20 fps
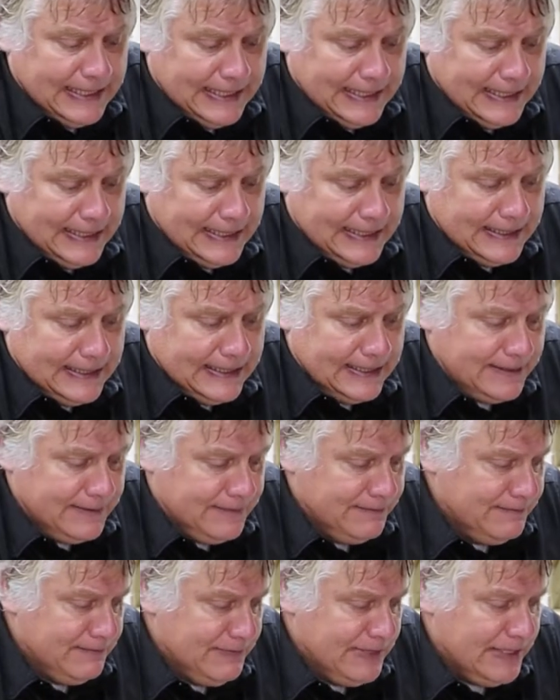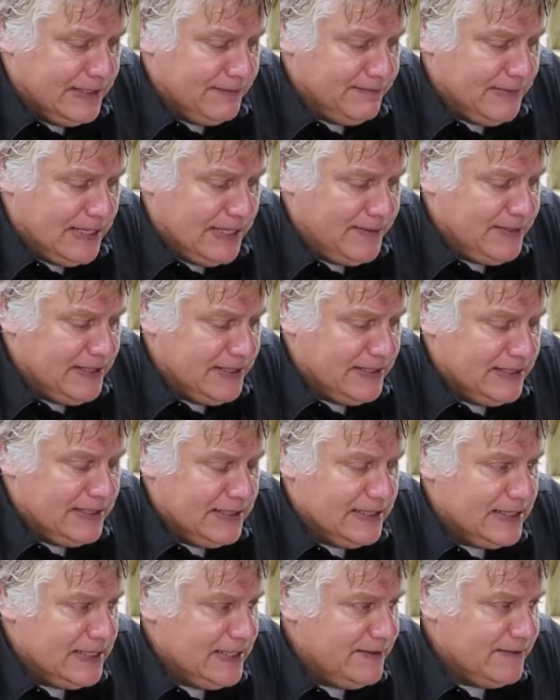and maybe it
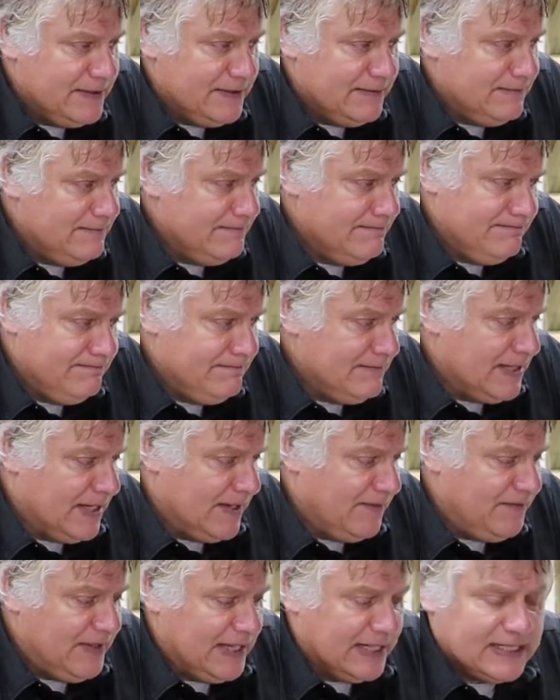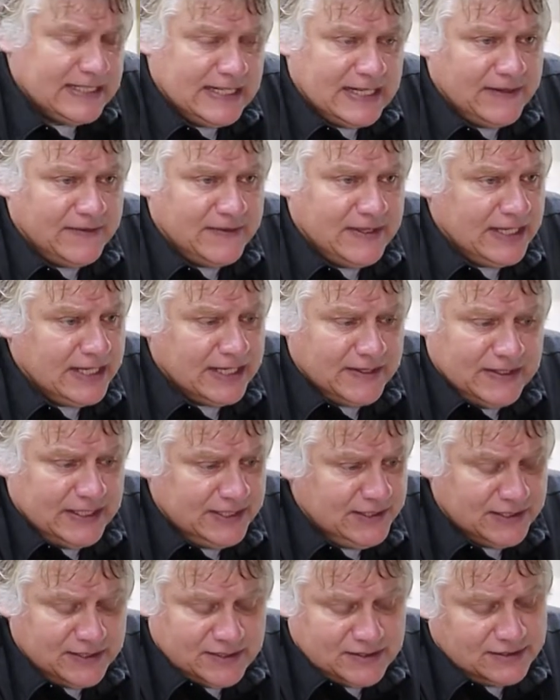didn't even affect anything and they
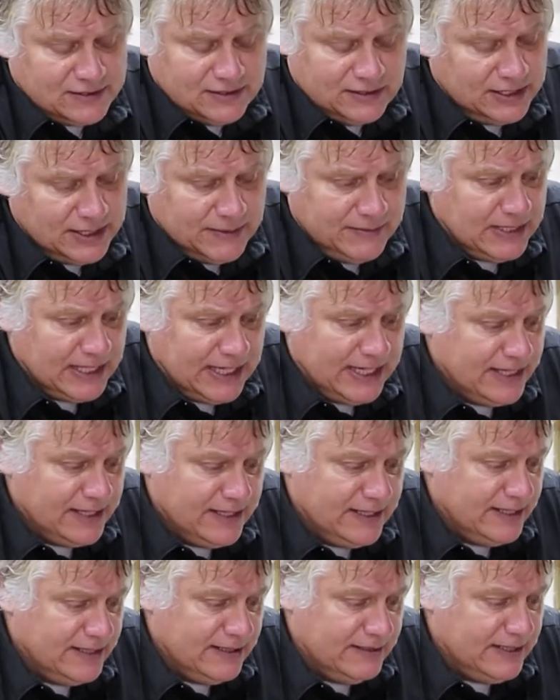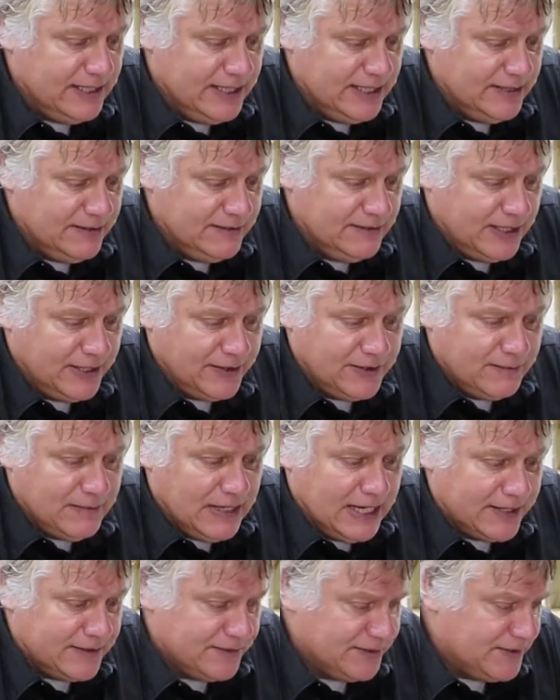just eliminated it in other
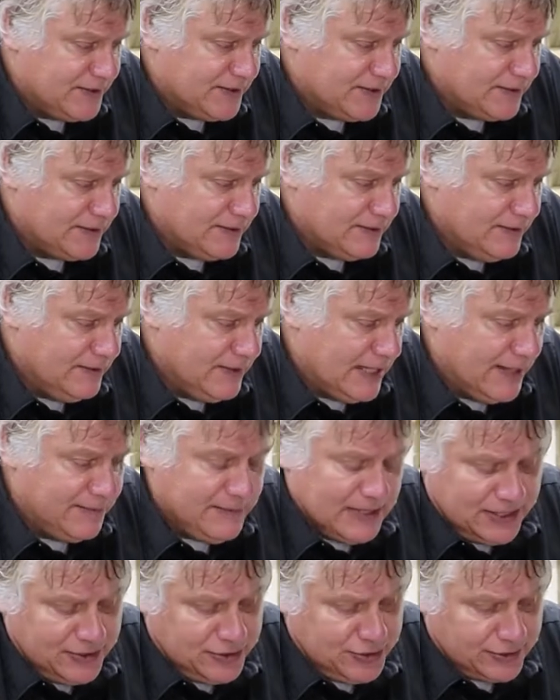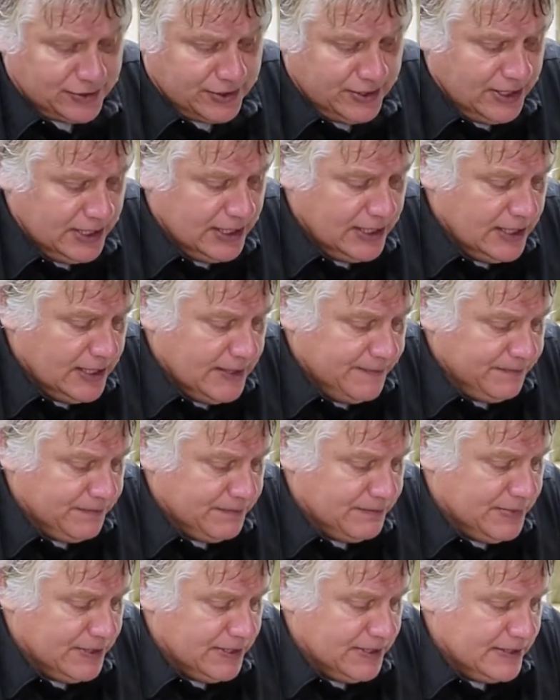models, so I'm not sure.
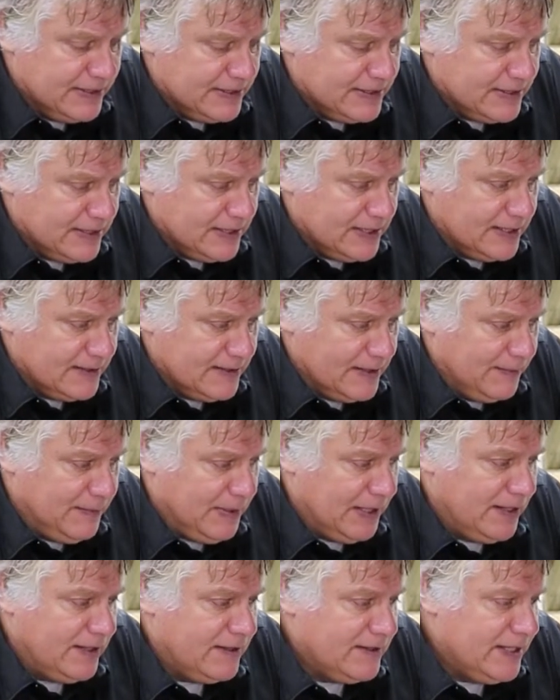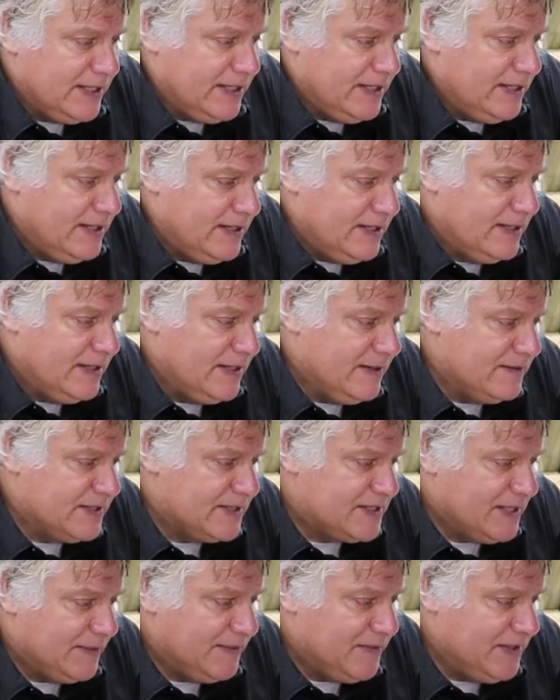But apparently it was
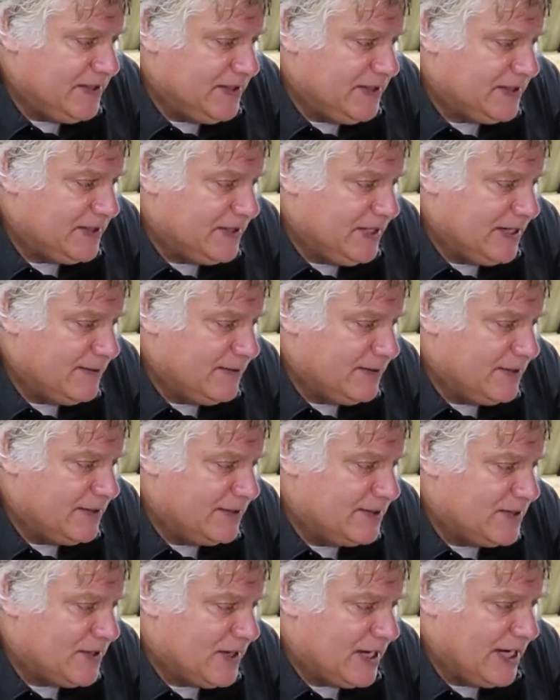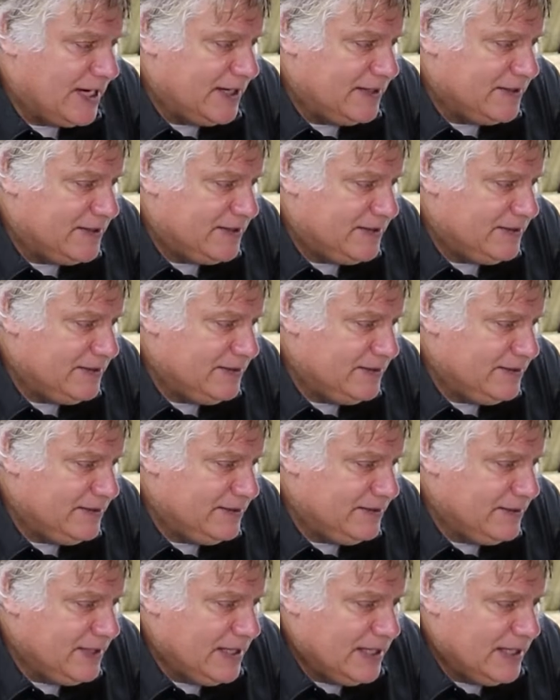something that they were trying to